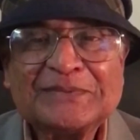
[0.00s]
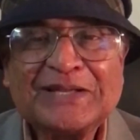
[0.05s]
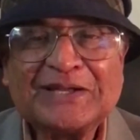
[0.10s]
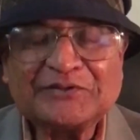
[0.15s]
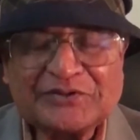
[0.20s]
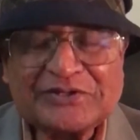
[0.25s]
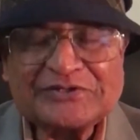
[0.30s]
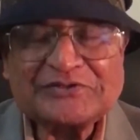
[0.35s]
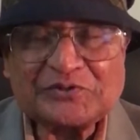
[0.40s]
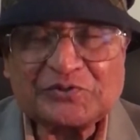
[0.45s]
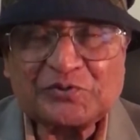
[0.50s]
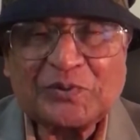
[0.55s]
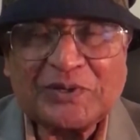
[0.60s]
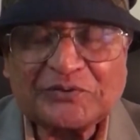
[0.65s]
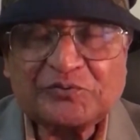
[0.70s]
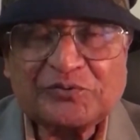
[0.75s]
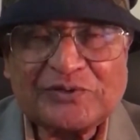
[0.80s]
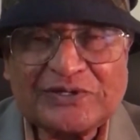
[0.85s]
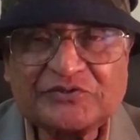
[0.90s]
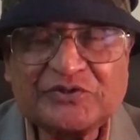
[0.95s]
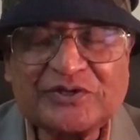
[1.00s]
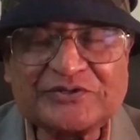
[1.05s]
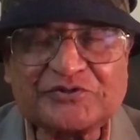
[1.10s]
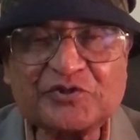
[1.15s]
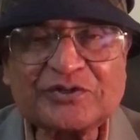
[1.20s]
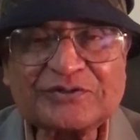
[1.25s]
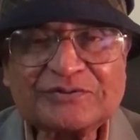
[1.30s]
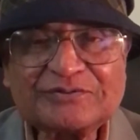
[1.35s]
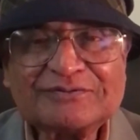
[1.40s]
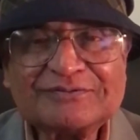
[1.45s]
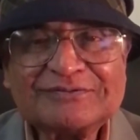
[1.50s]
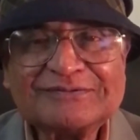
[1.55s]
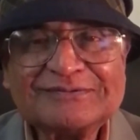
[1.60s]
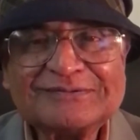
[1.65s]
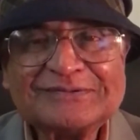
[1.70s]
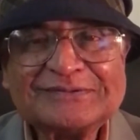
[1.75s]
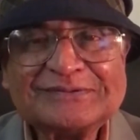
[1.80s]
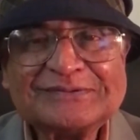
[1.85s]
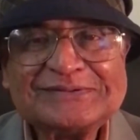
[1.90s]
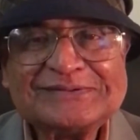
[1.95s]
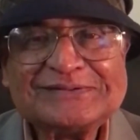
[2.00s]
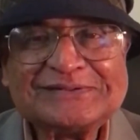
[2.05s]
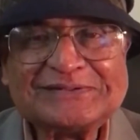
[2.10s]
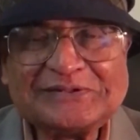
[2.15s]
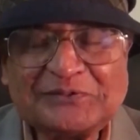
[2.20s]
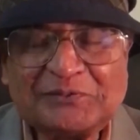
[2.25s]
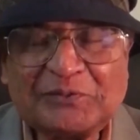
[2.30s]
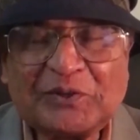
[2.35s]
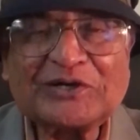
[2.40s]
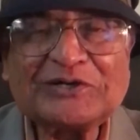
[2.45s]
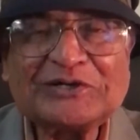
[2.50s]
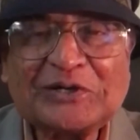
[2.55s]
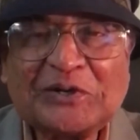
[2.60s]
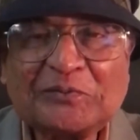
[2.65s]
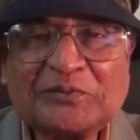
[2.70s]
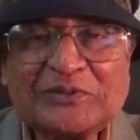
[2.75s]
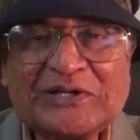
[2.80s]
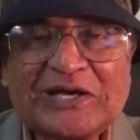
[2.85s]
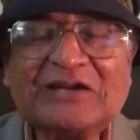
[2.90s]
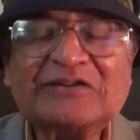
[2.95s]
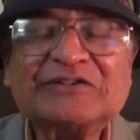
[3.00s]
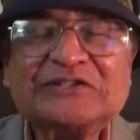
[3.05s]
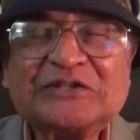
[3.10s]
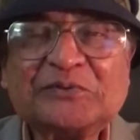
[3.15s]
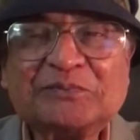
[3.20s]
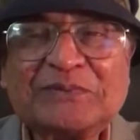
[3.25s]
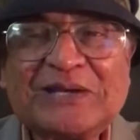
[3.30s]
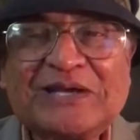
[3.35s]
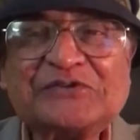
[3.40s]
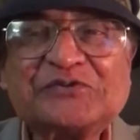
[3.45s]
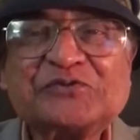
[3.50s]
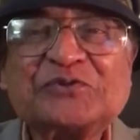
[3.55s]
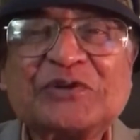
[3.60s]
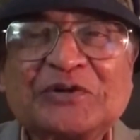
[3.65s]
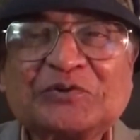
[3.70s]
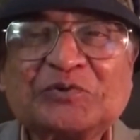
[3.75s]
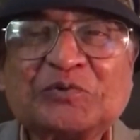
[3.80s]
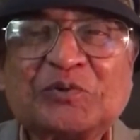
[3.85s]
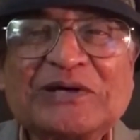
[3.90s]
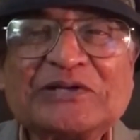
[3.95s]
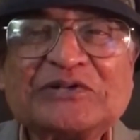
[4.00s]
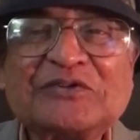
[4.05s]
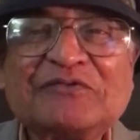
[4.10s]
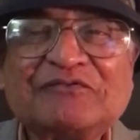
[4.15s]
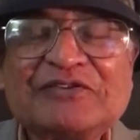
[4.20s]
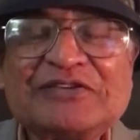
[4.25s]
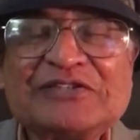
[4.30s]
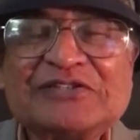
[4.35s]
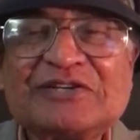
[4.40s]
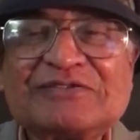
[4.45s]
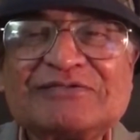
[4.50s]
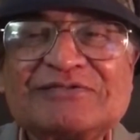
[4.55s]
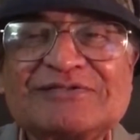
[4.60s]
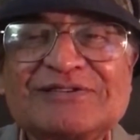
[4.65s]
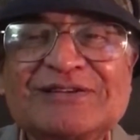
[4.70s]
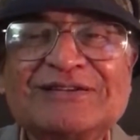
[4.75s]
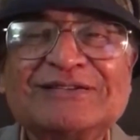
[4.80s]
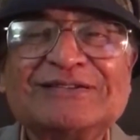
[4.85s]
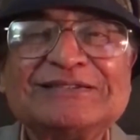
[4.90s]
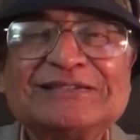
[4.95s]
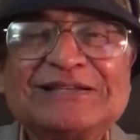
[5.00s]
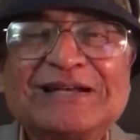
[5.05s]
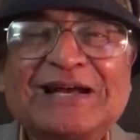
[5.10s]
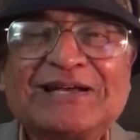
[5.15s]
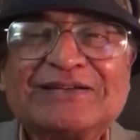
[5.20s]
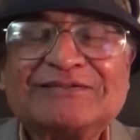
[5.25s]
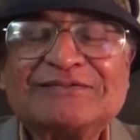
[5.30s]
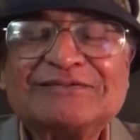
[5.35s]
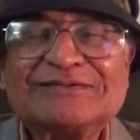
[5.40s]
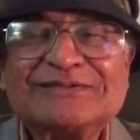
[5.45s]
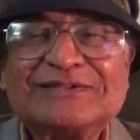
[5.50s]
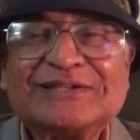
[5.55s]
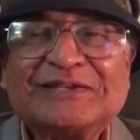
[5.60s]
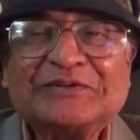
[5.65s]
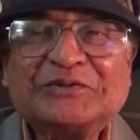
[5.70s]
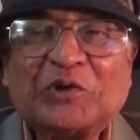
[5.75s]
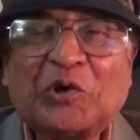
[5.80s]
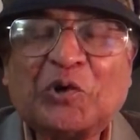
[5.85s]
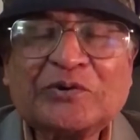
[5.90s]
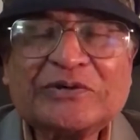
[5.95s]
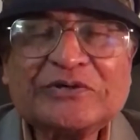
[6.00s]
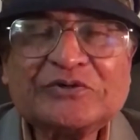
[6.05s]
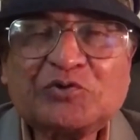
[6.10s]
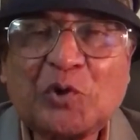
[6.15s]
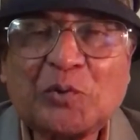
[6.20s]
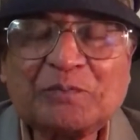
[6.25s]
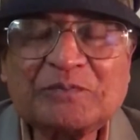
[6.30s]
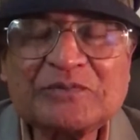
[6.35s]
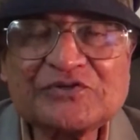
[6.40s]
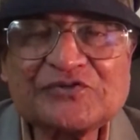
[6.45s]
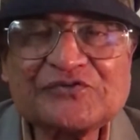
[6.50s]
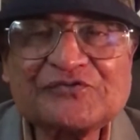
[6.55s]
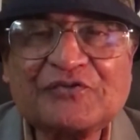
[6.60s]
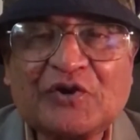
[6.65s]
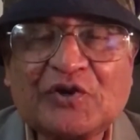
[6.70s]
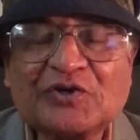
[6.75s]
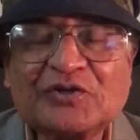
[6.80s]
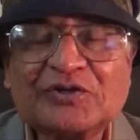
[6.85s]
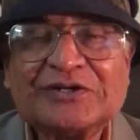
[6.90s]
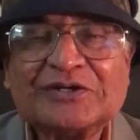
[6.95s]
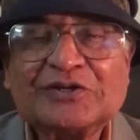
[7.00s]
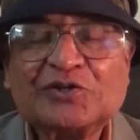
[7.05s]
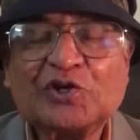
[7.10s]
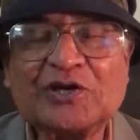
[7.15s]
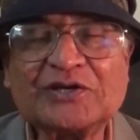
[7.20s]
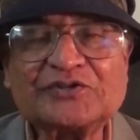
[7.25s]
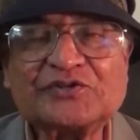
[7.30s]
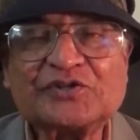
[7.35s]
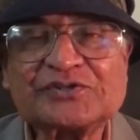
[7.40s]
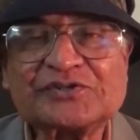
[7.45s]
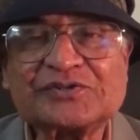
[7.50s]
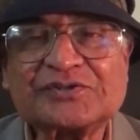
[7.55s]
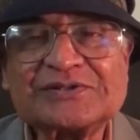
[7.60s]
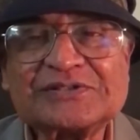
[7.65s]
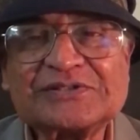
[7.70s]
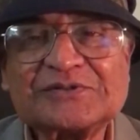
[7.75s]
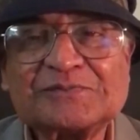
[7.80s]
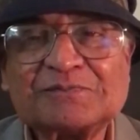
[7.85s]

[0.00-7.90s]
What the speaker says: And this is what we are teaching. The model of reality based on quantum physics, and the door it opens for consciousness.